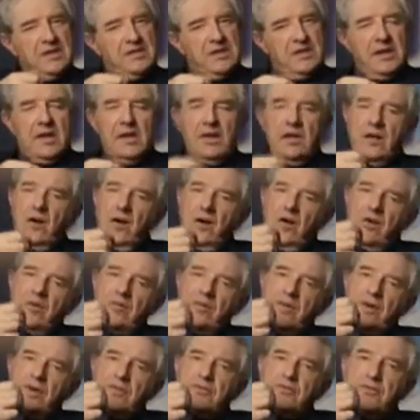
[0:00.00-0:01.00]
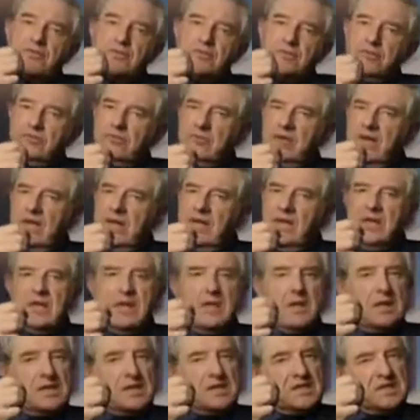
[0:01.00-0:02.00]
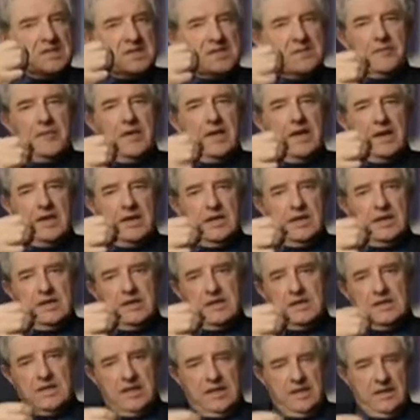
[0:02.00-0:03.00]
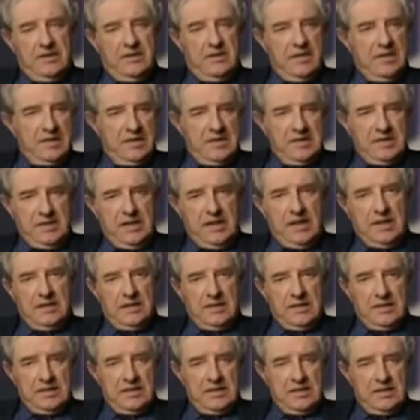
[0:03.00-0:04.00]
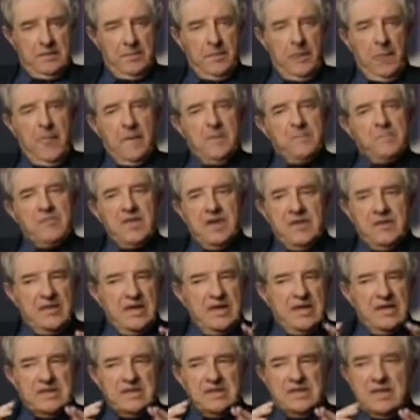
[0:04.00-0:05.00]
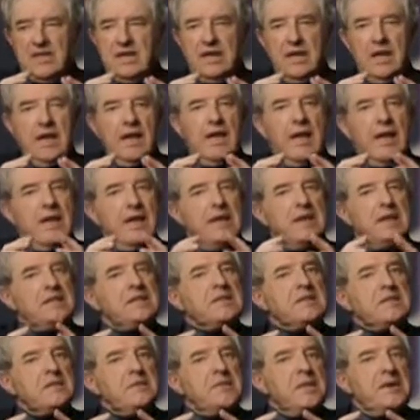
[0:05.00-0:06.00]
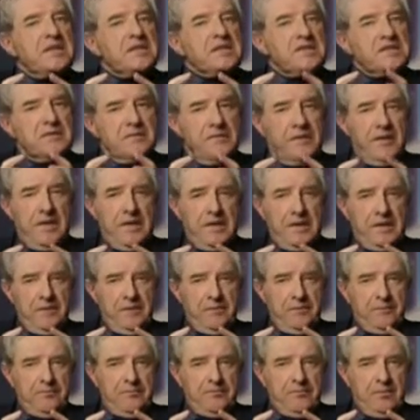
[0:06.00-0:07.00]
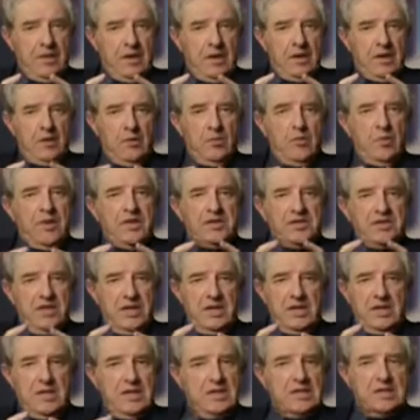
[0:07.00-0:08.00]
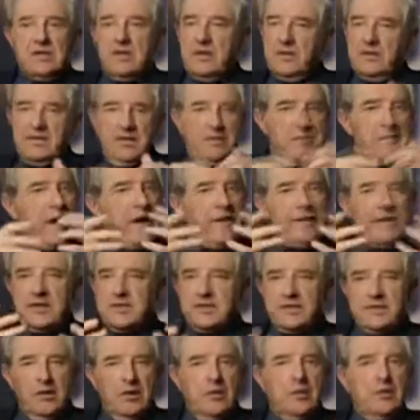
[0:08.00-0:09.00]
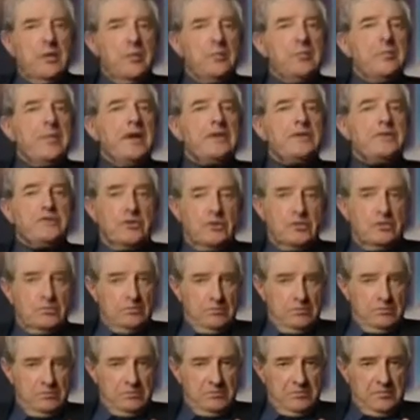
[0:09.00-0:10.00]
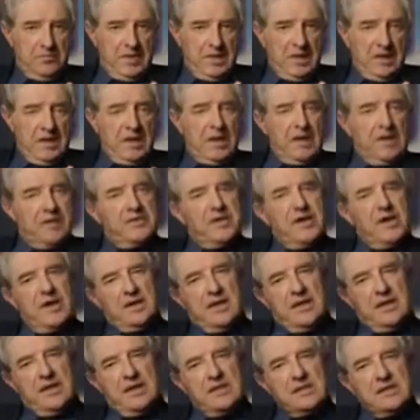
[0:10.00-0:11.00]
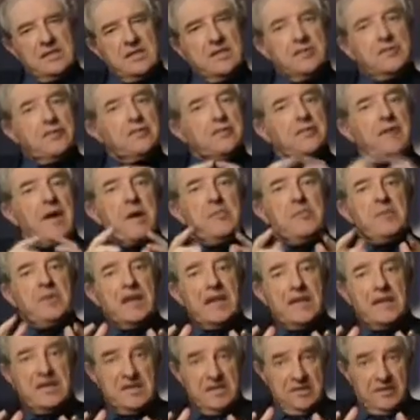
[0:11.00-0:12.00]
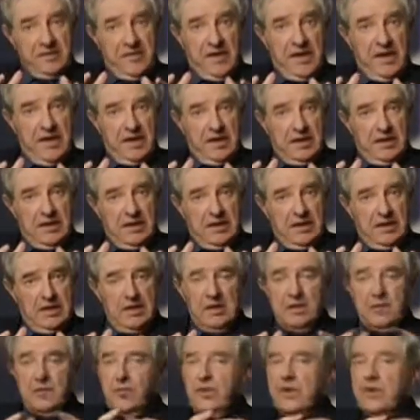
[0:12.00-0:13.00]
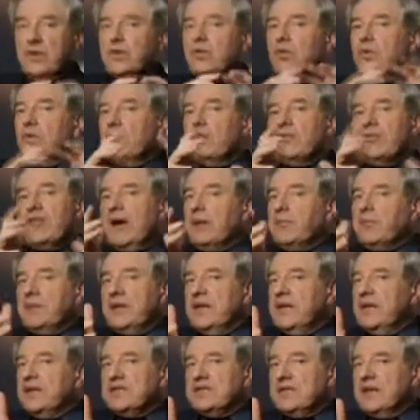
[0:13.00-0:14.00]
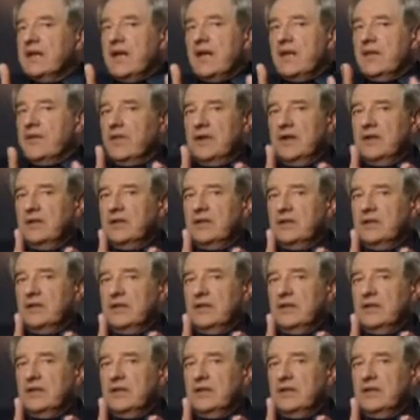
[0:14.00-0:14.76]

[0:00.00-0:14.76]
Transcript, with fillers: think of three spheres in this sense. There's the intimate sphere, which is the marital bedroom. There is the family sphere. We're all family together.